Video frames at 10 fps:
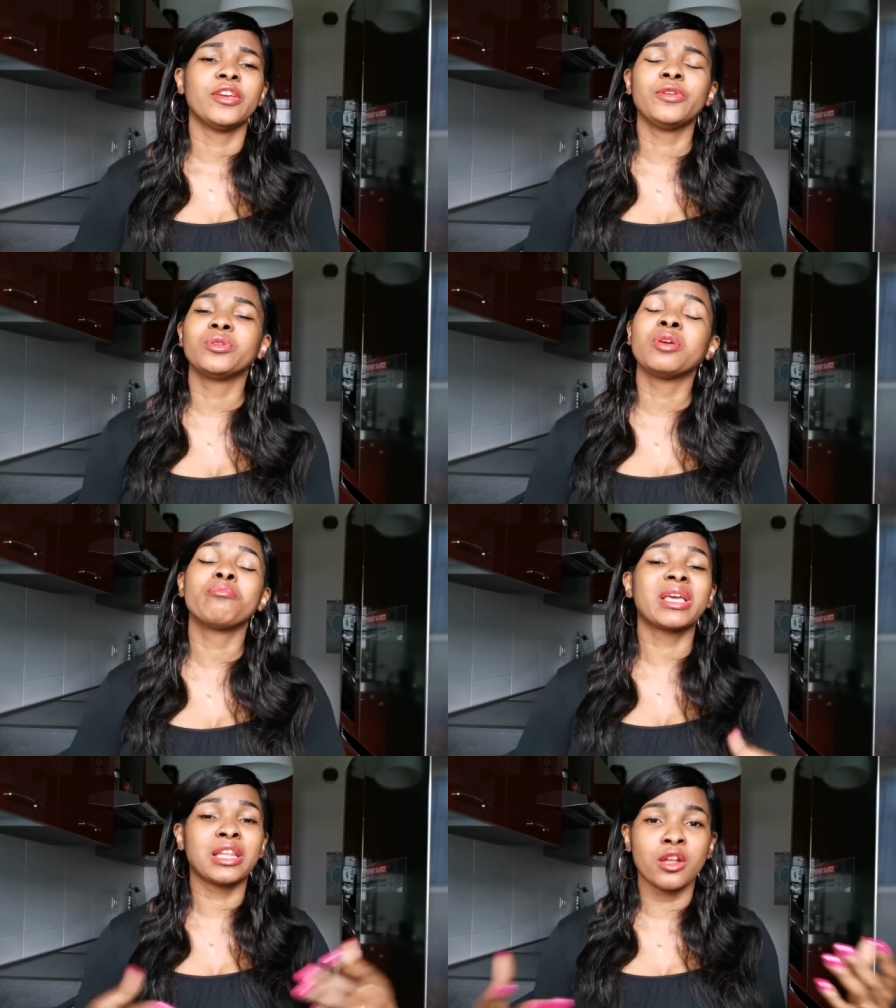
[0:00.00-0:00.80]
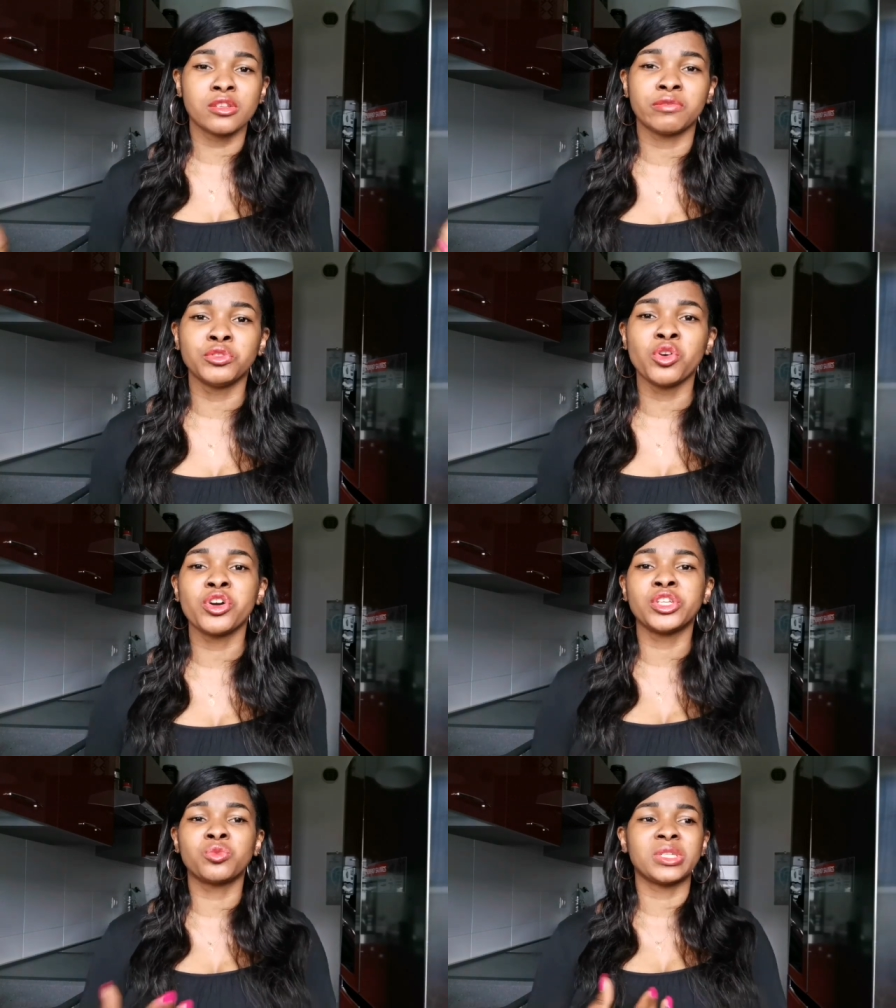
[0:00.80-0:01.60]
you know, they make lots of
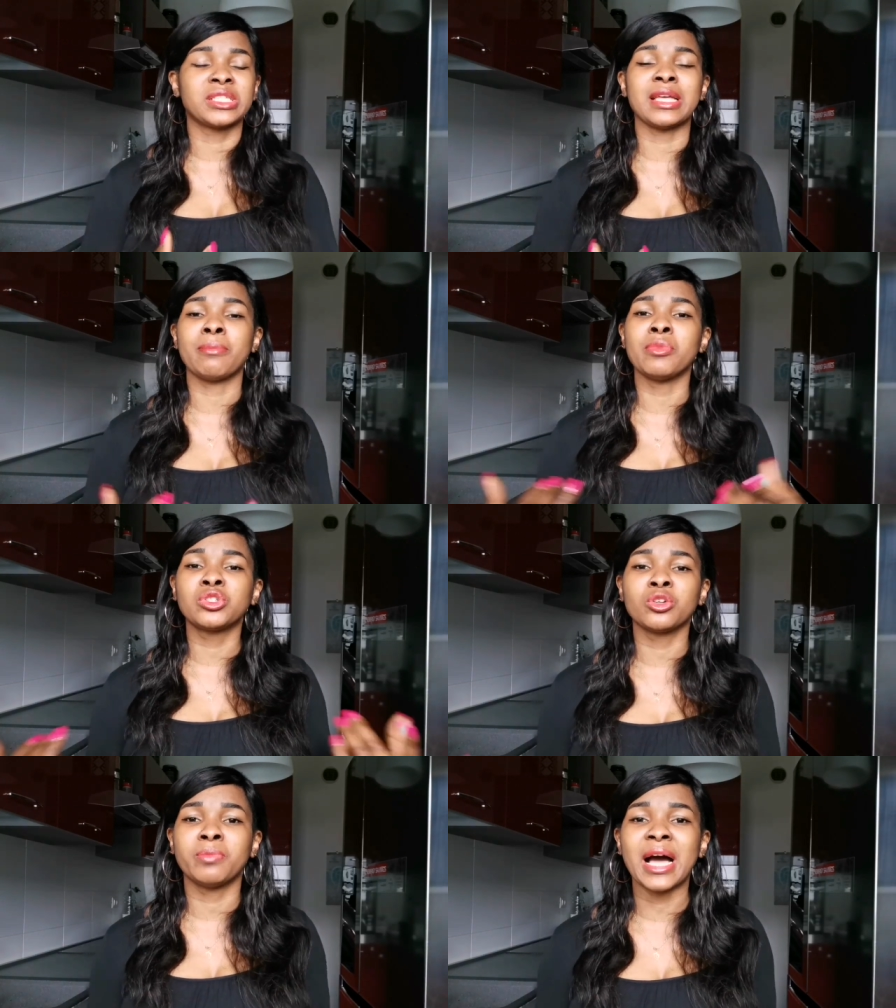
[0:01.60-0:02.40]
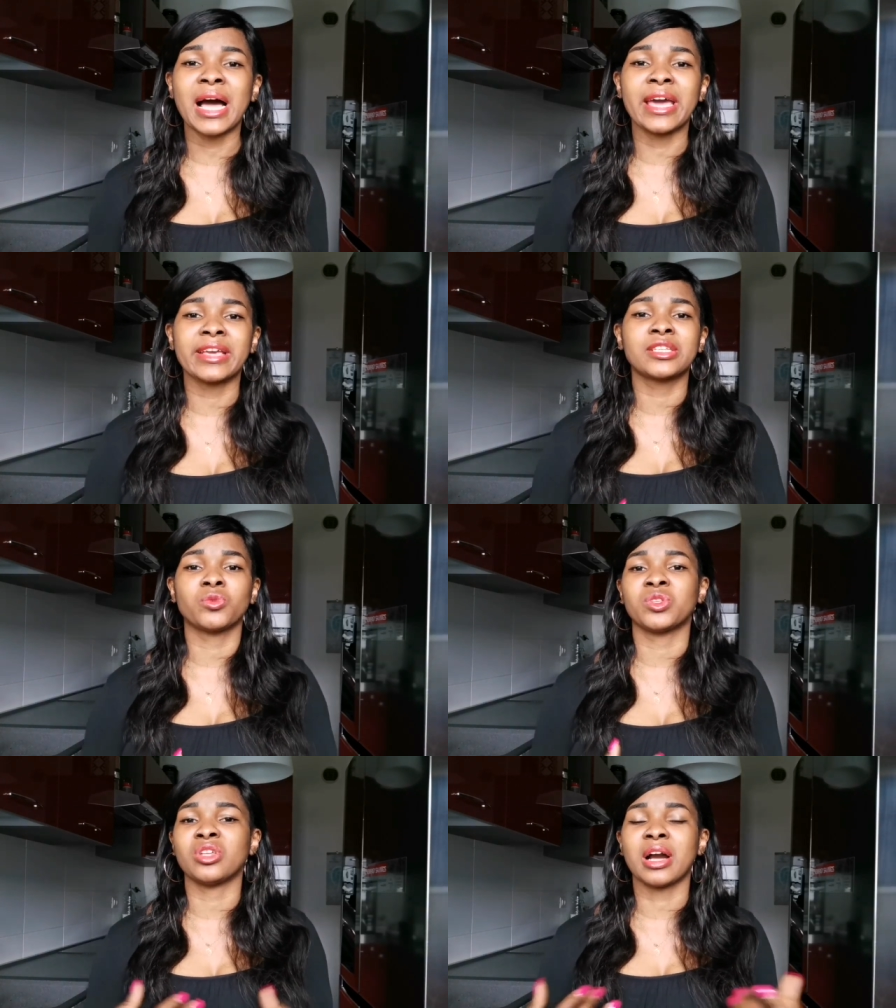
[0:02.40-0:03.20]
noise with their motorbikes,
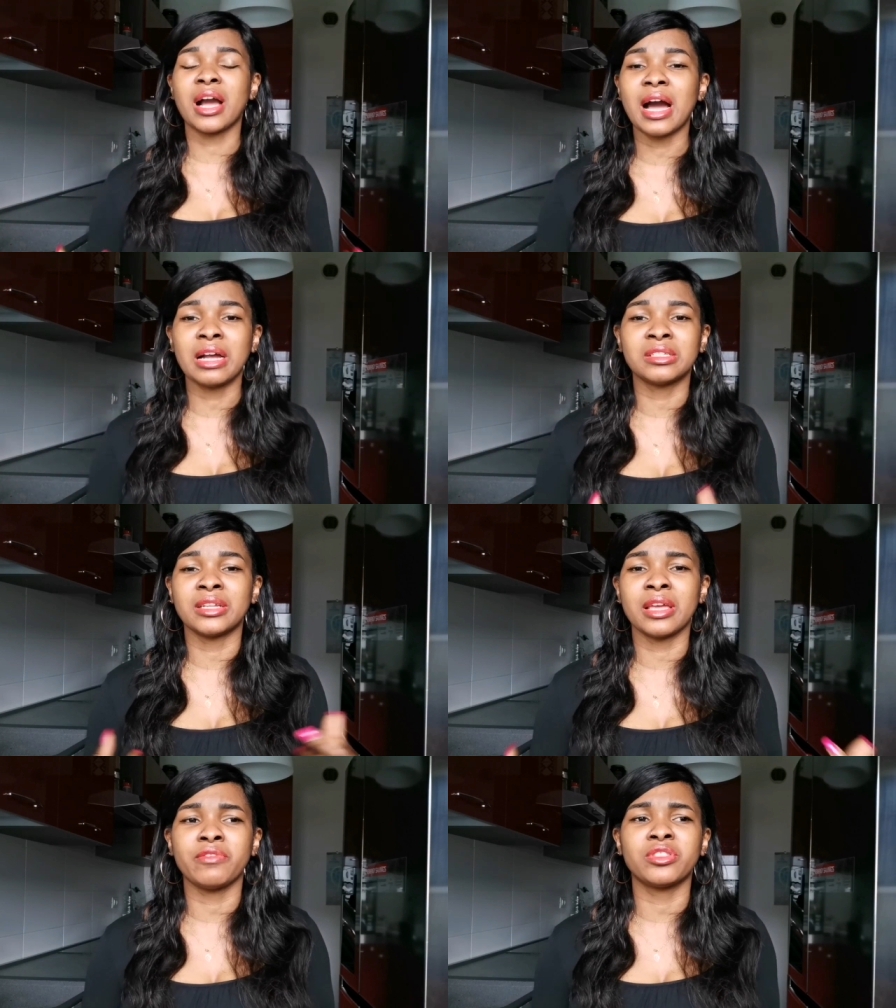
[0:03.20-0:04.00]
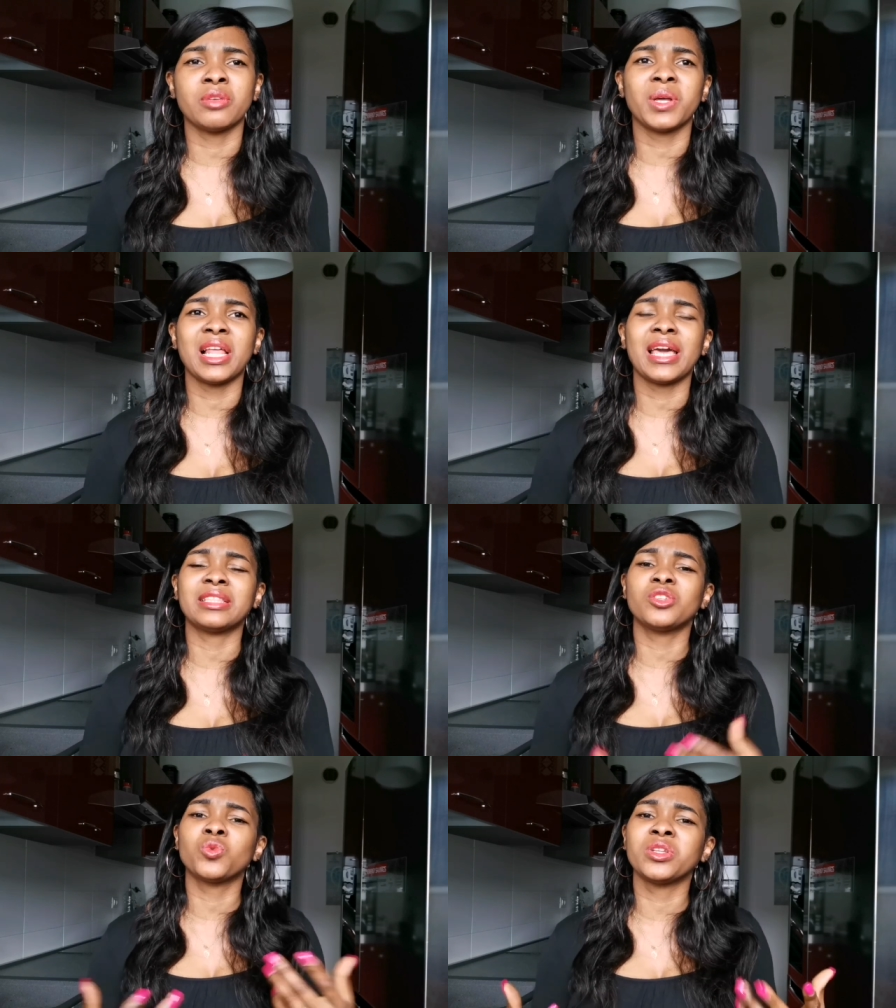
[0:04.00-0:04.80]
with their cars and everything. But I
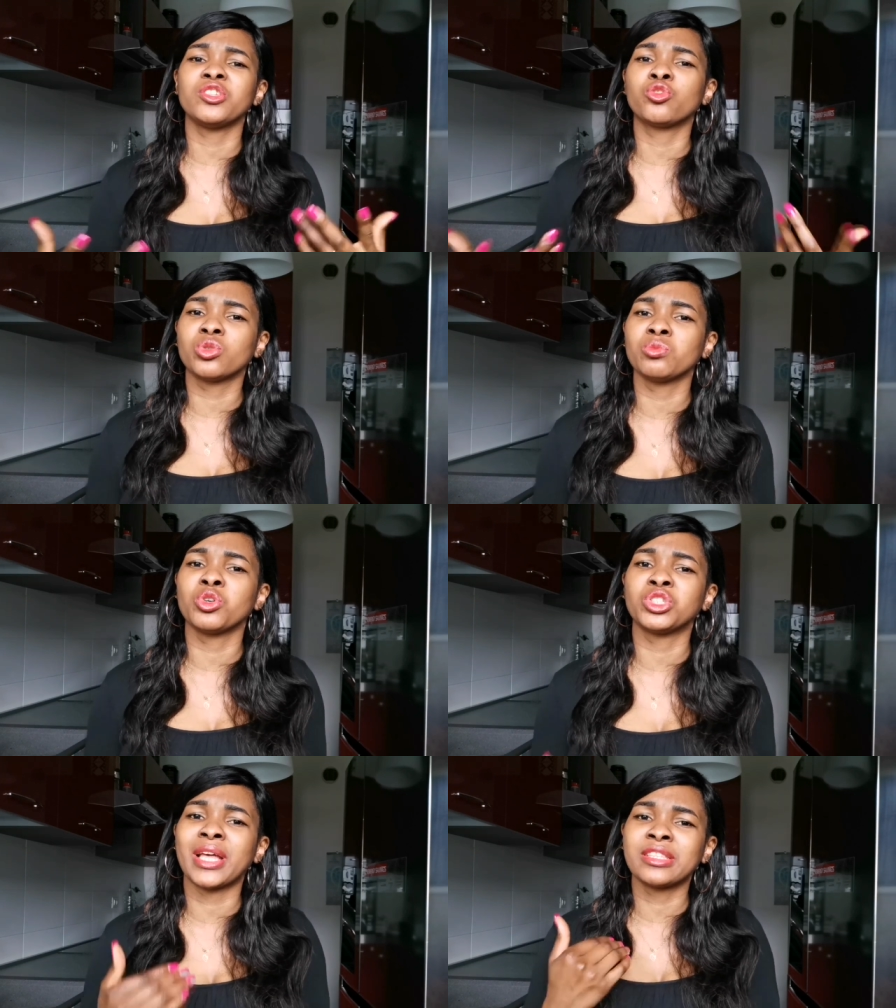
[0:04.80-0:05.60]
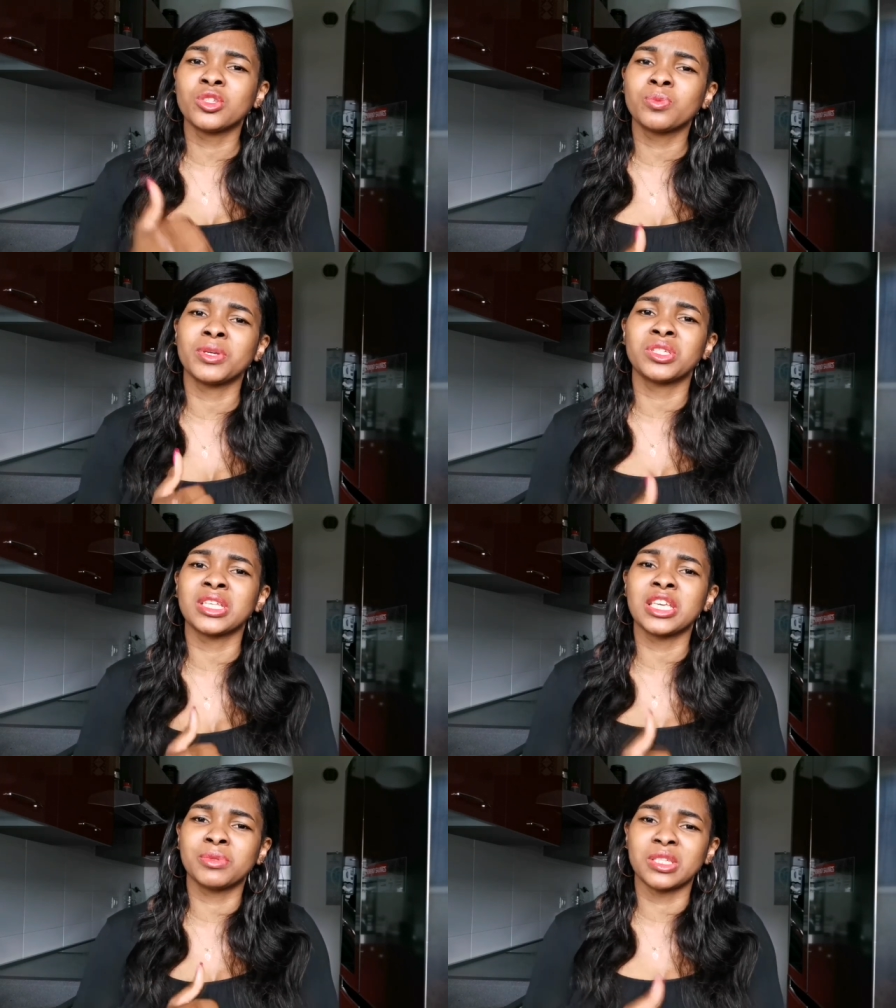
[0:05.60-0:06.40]
like, this one is too much. Like, this person
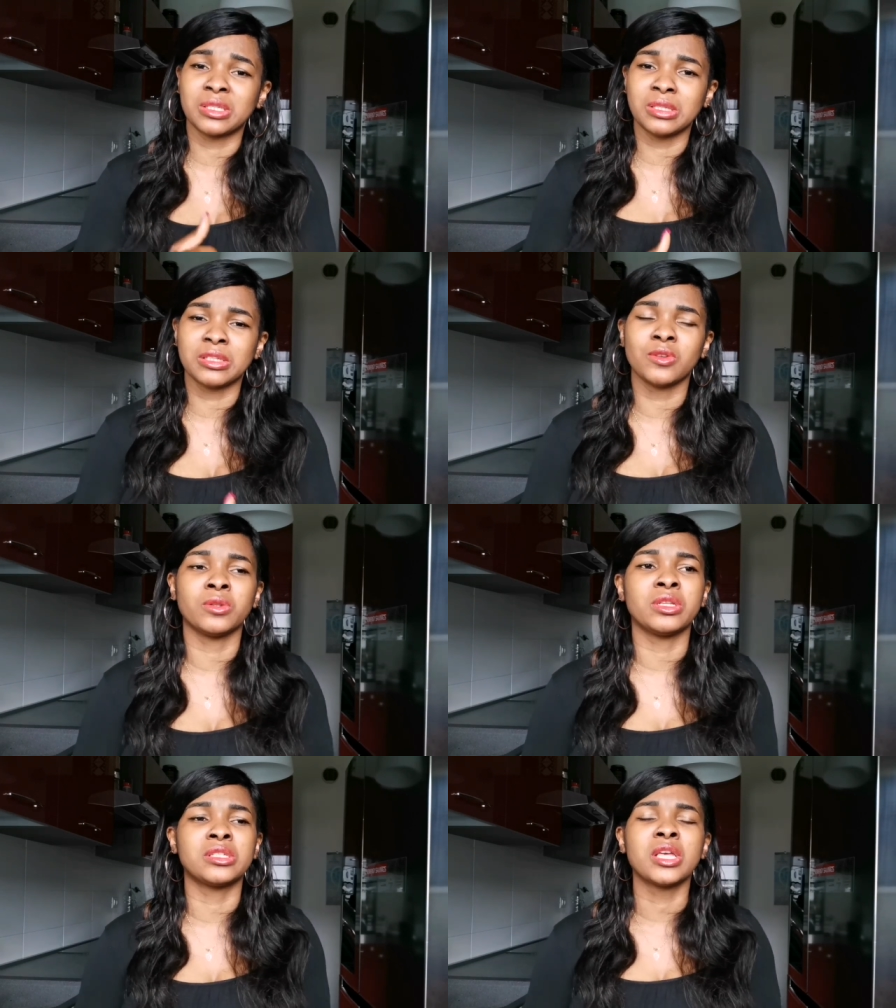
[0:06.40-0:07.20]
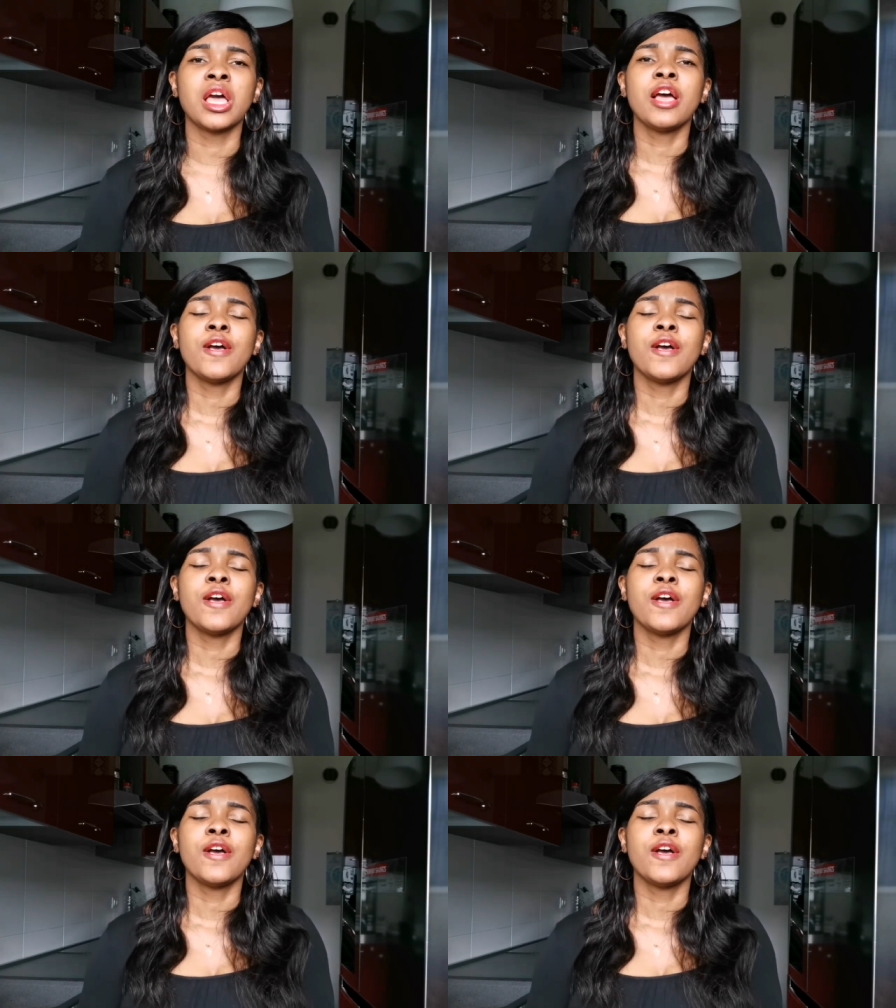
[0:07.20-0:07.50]
keeps insisting on this.